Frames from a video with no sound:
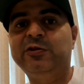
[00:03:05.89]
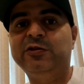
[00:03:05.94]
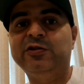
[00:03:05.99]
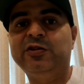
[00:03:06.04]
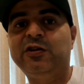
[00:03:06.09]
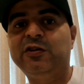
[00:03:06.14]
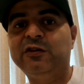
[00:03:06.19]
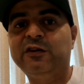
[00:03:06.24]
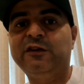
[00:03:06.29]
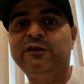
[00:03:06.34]

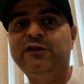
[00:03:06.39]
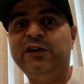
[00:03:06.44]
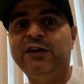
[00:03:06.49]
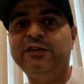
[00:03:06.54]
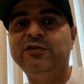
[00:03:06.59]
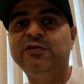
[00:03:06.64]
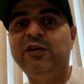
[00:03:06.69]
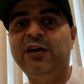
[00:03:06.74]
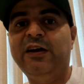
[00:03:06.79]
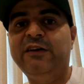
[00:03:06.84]
notify
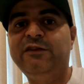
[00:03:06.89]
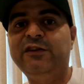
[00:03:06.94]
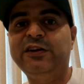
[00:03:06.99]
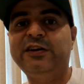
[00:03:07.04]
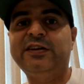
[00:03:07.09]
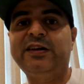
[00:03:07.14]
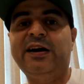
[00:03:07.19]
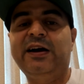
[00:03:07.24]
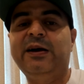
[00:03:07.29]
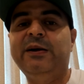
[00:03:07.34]
you every
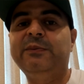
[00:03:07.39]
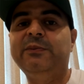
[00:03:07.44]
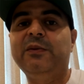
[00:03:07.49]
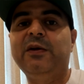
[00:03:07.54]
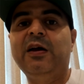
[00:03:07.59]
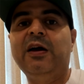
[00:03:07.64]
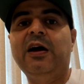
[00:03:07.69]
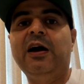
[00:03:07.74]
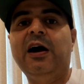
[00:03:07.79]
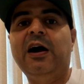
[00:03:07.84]
time
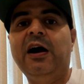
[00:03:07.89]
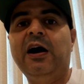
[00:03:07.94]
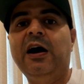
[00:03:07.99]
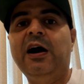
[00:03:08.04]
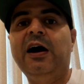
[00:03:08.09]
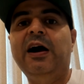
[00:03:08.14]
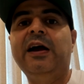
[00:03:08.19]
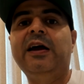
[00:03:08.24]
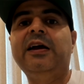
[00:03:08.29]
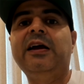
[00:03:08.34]

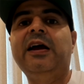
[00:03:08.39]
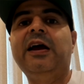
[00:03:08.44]
I